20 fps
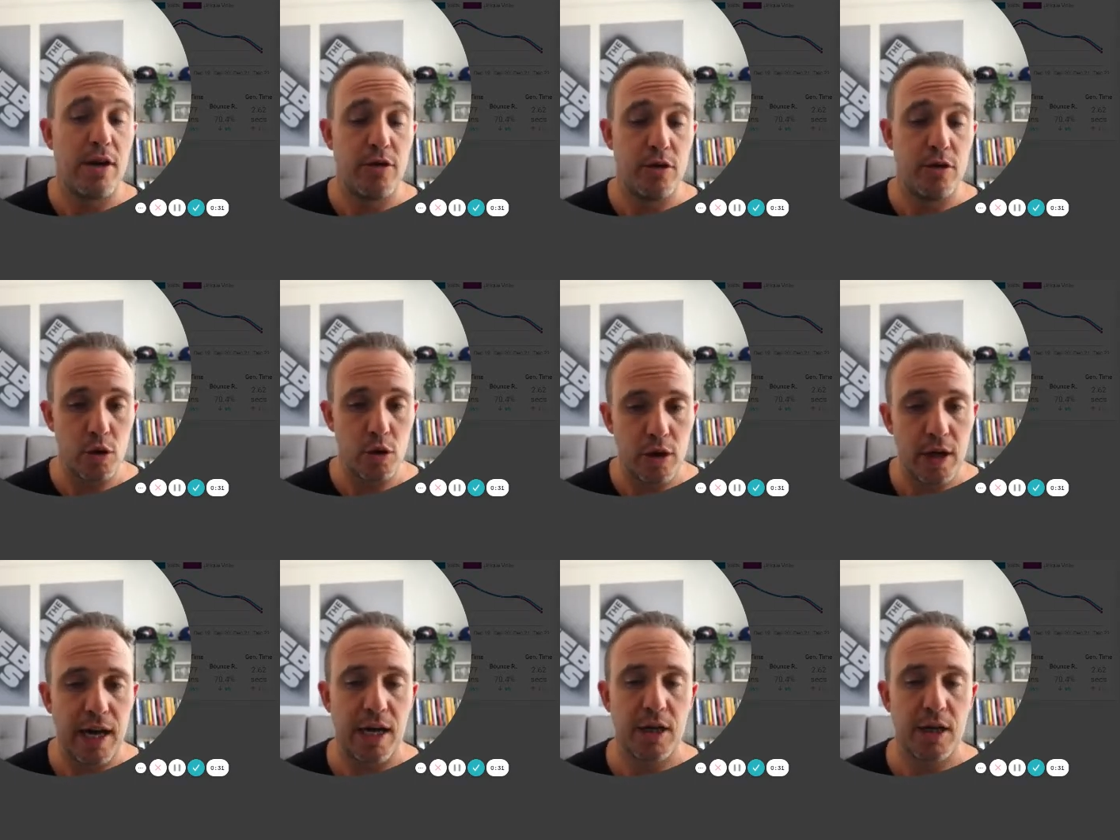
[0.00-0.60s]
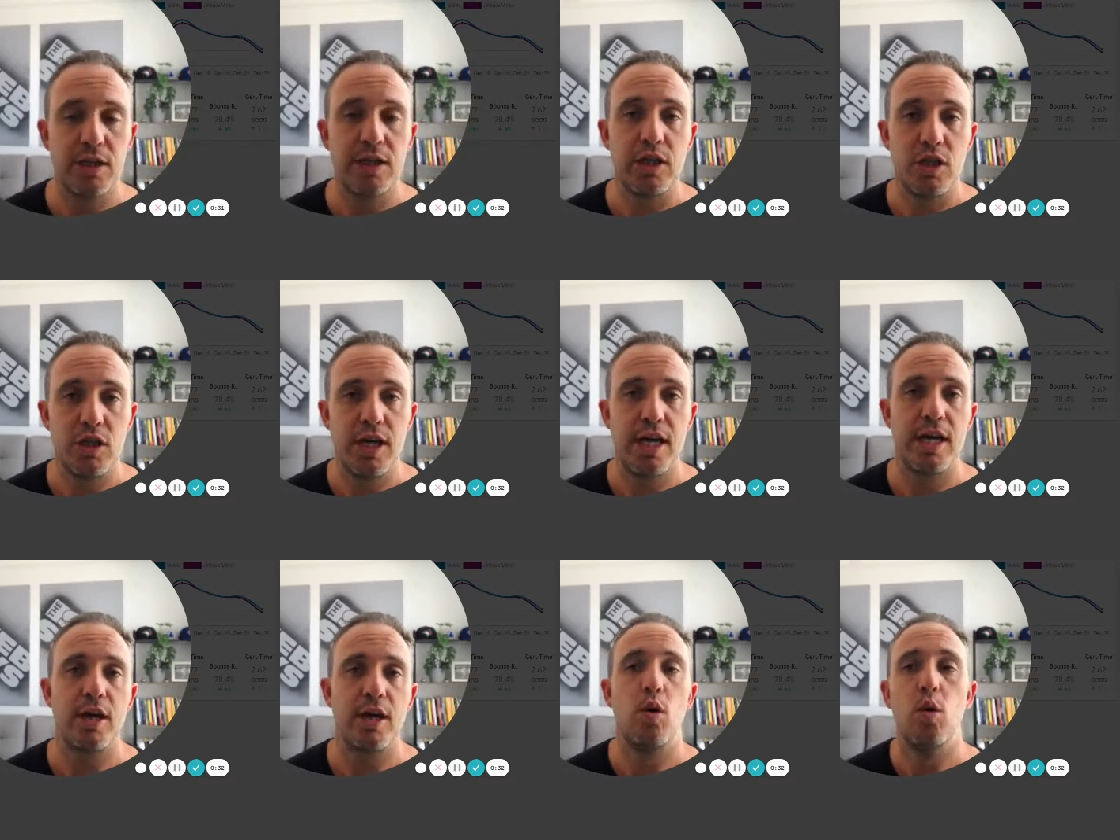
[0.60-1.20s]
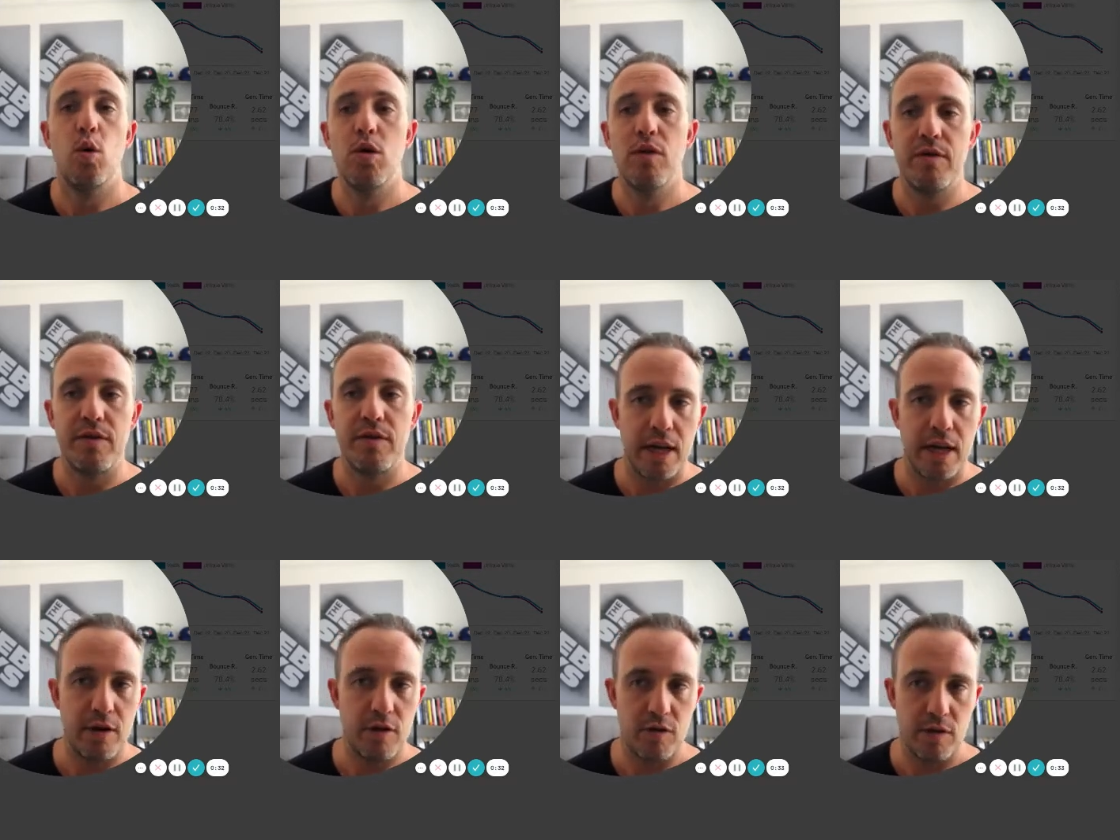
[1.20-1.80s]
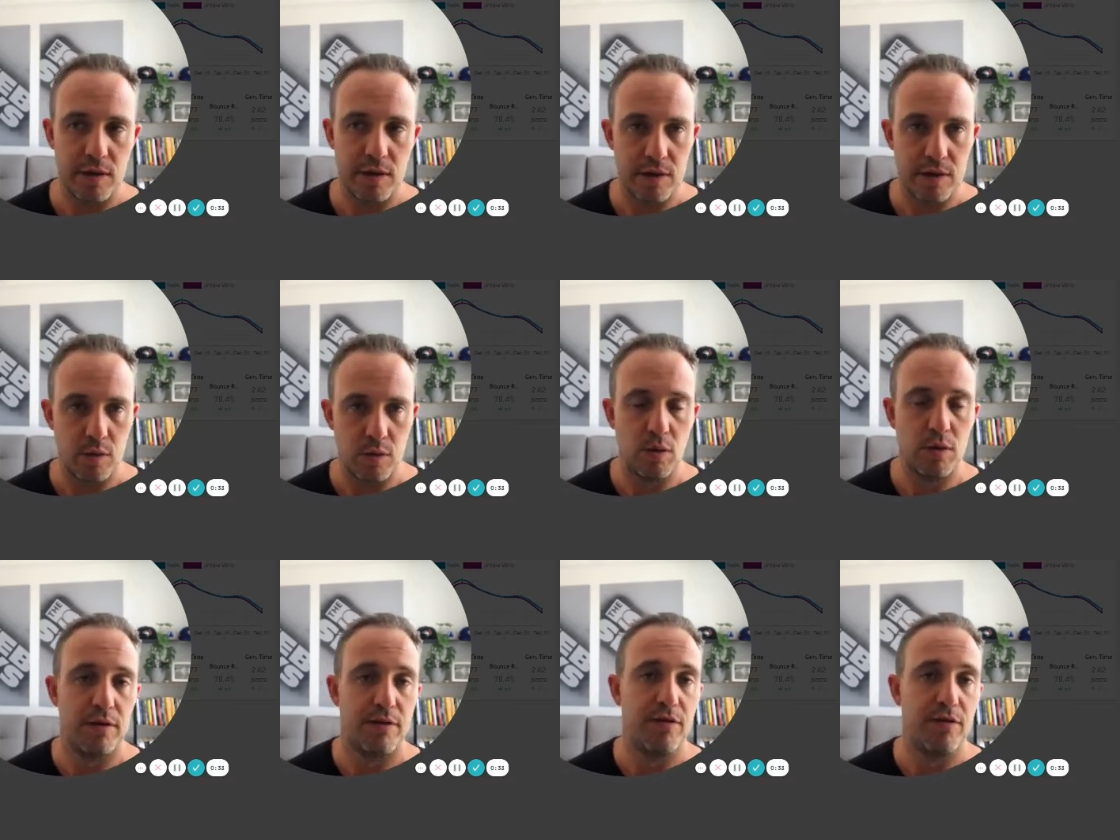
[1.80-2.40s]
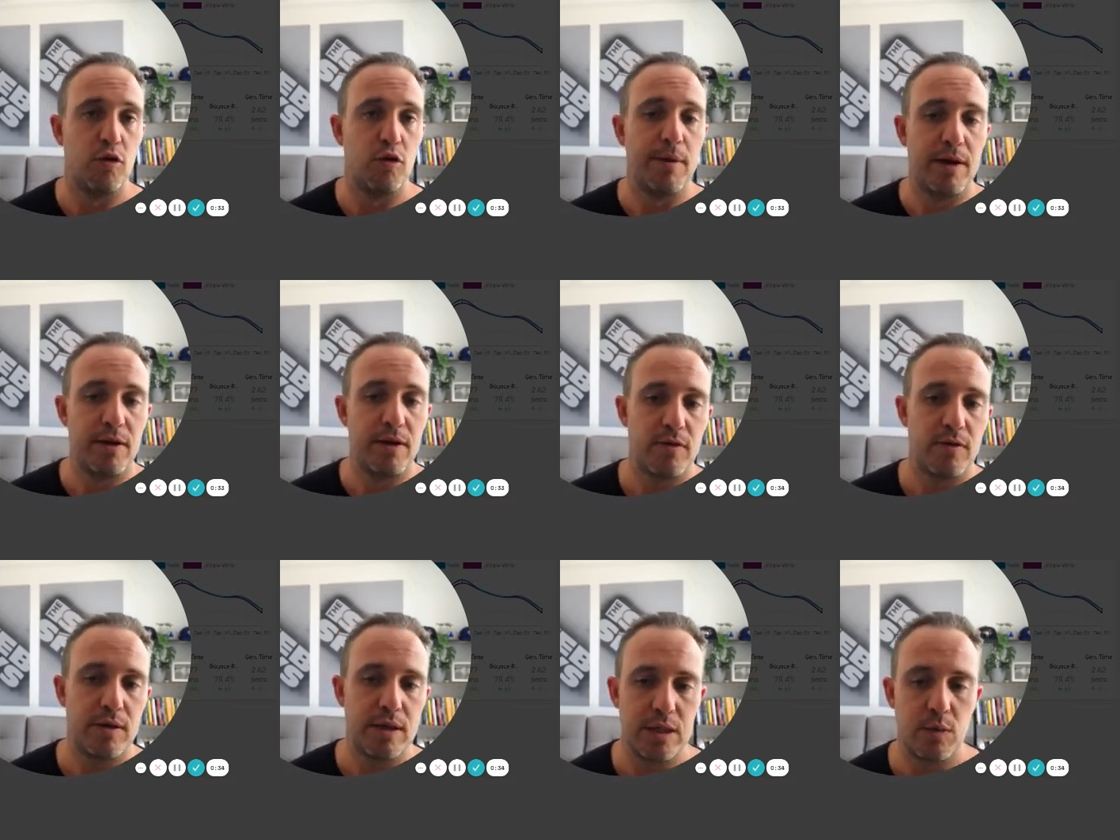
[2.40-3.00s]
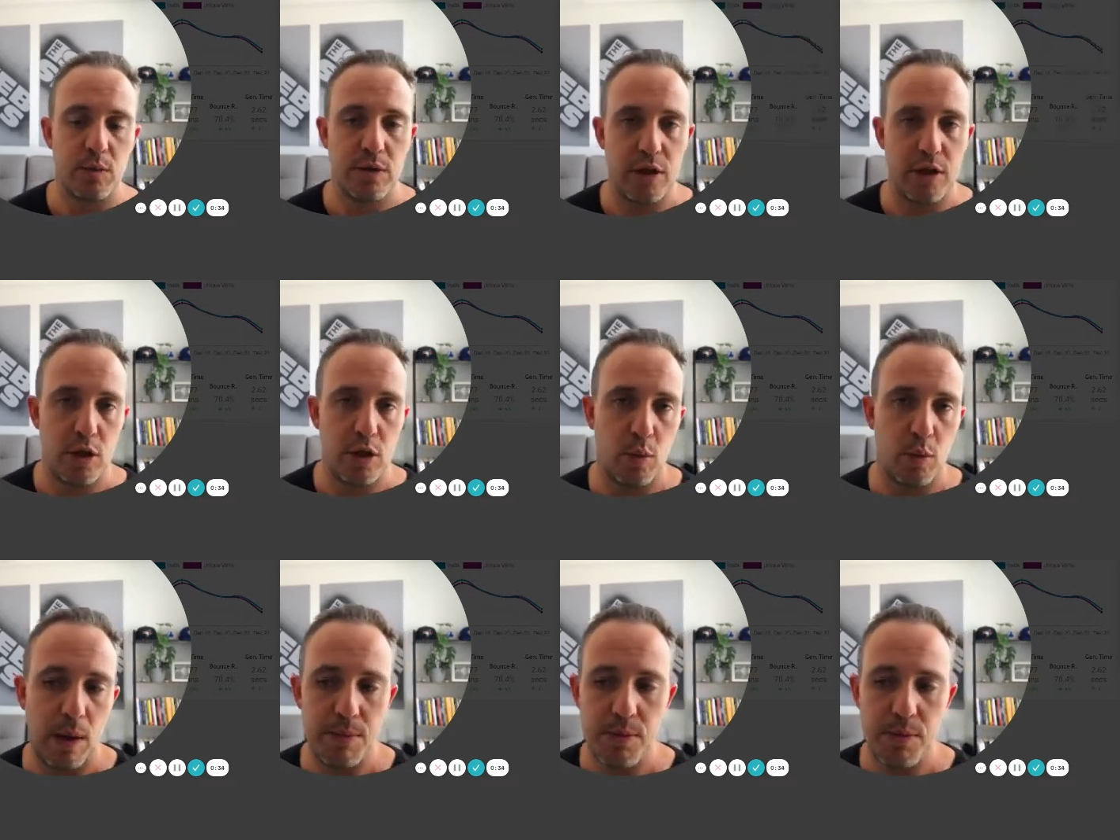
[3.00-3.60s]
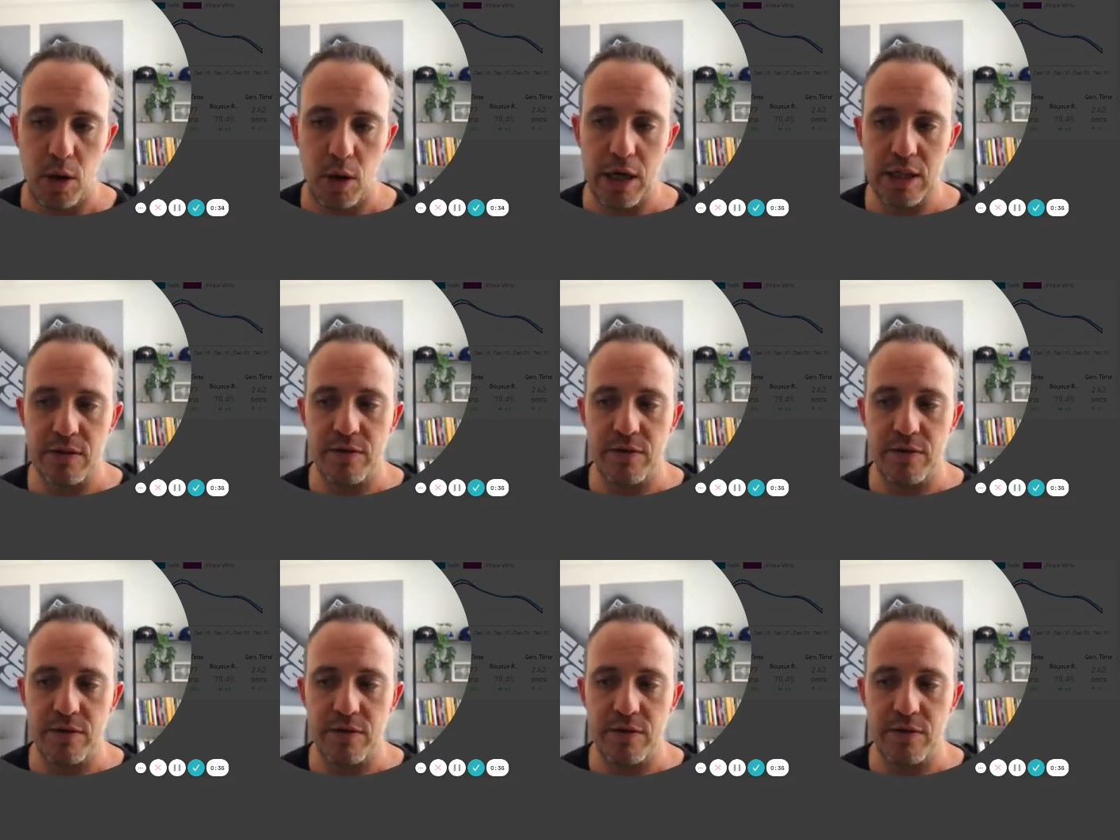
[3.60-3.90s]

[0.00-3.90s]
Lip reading: you can actually check all of the entries, all of the form entries within your website.